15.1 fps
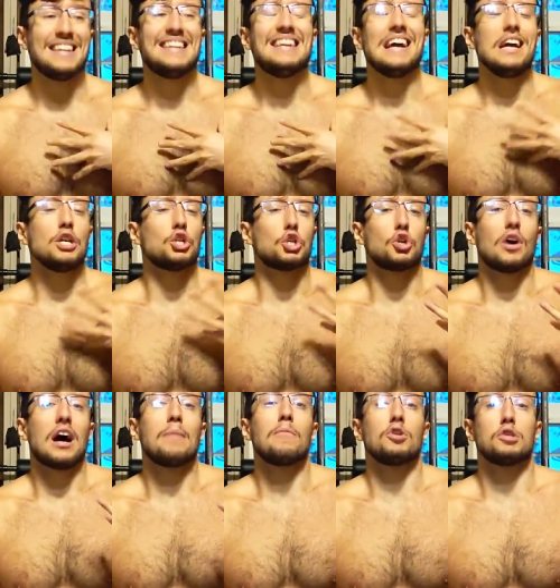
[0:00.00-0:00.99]

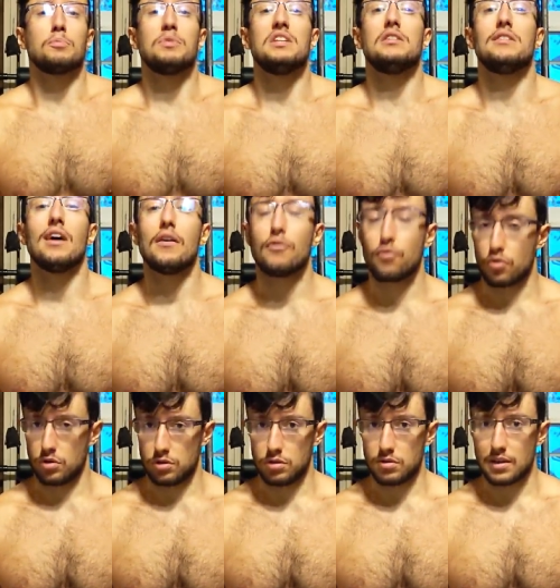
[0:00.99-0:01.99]
nature, I must be
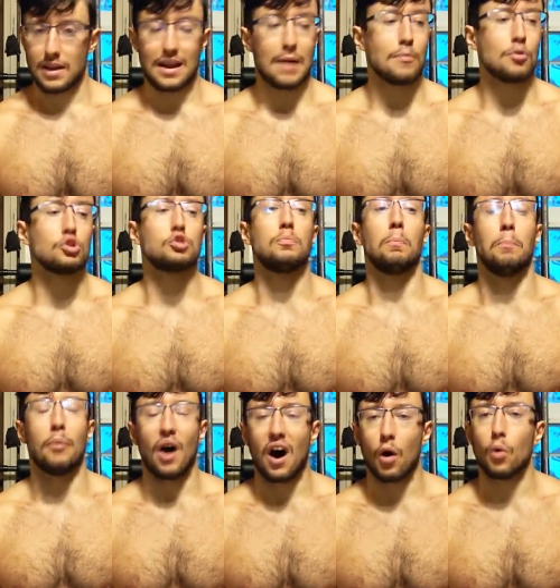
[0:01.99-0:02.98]
deferent and I
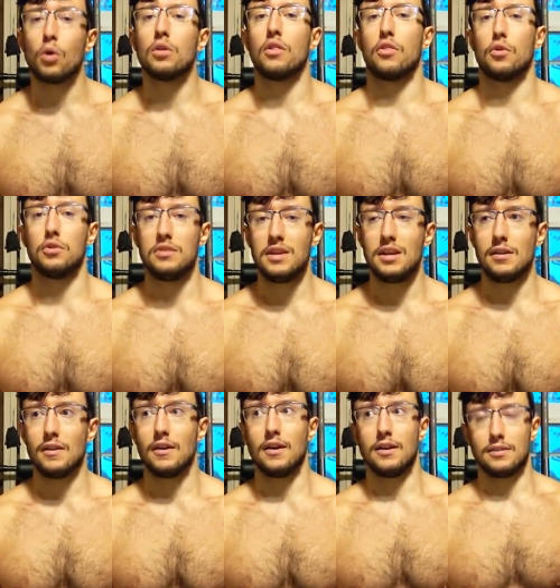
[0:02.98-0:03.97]
must bow the
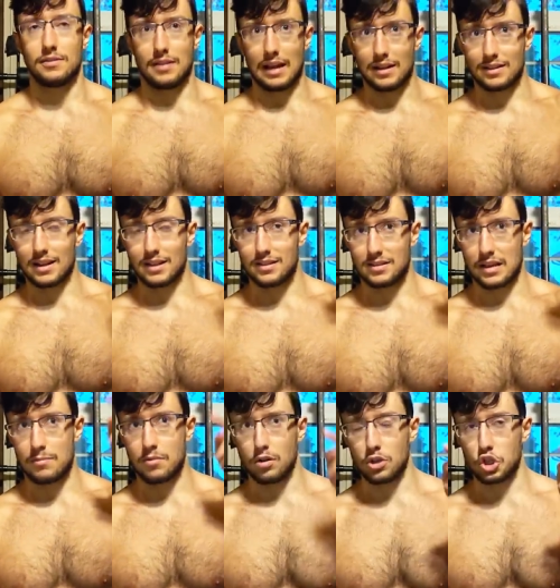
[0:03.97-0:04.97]
knee. Take that
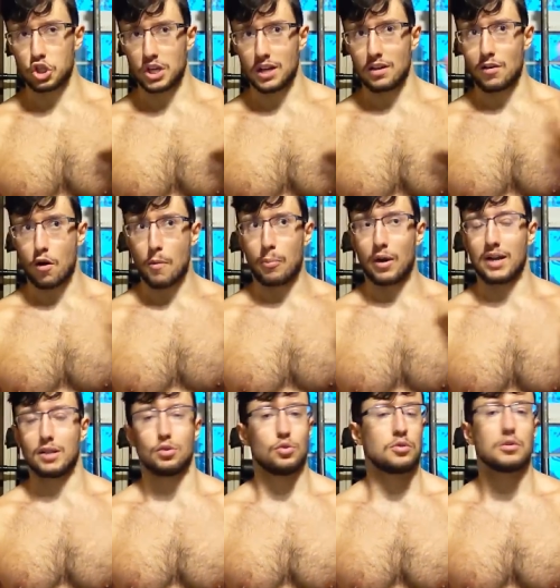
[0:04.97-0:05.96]
same logic, apply
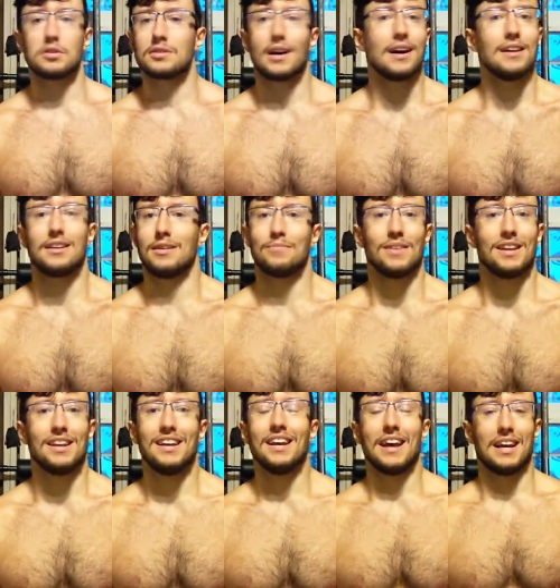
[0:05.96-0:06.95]
it to society.
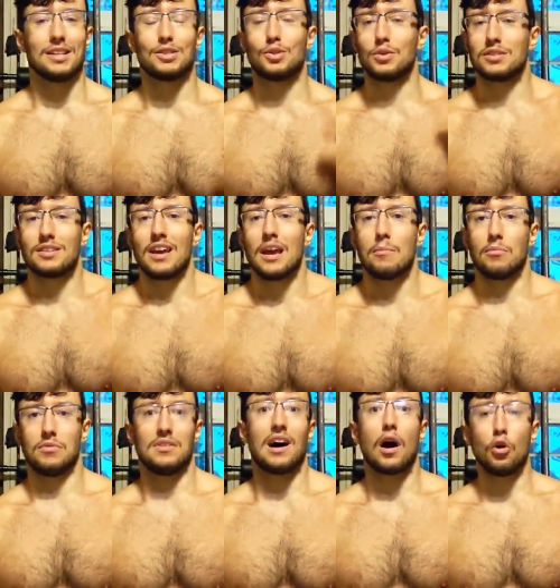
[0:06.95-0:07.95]
It's the
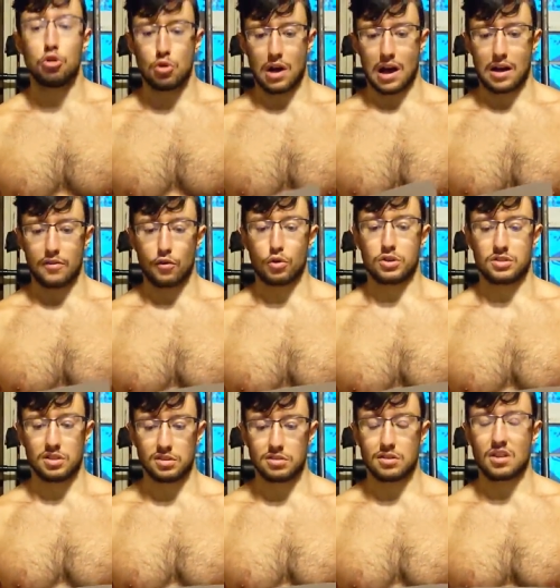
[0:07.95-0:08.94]
same. Now you have a
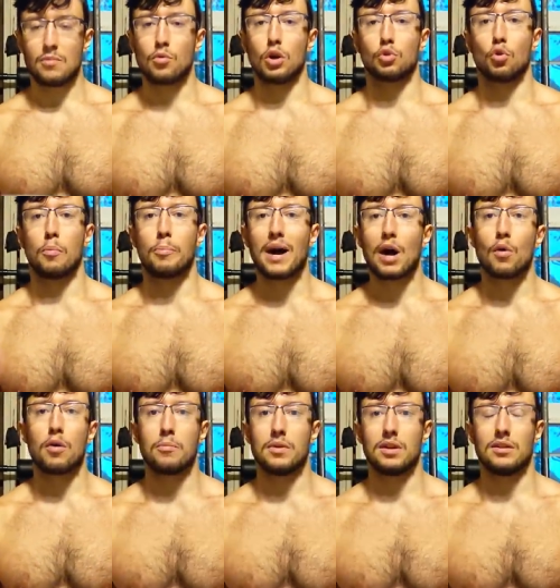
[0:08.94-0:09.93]
system where the
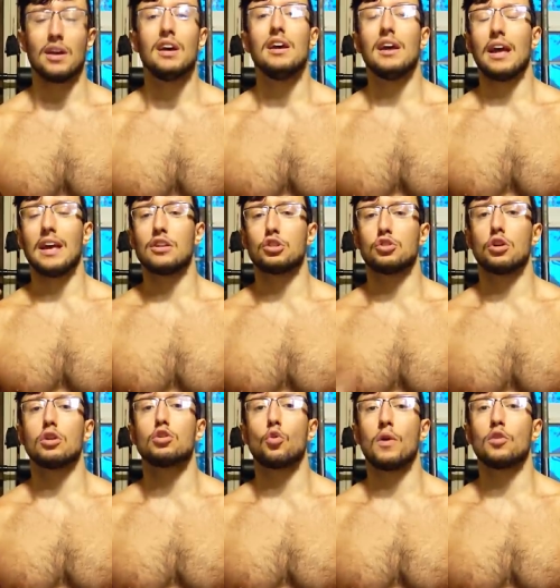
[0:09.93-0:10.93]
pyramid is
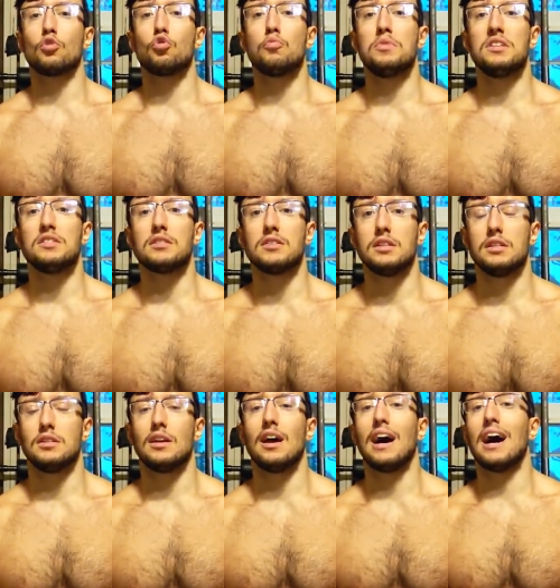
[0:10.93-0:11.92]
not going to be
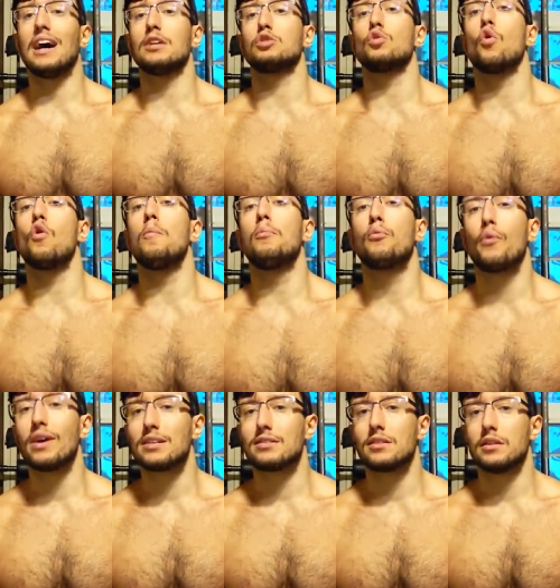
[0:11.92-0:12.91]
seen as
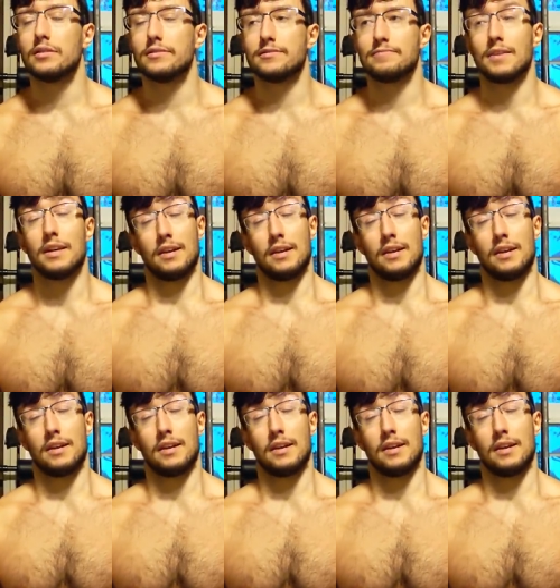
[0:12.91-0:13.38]
oppressive.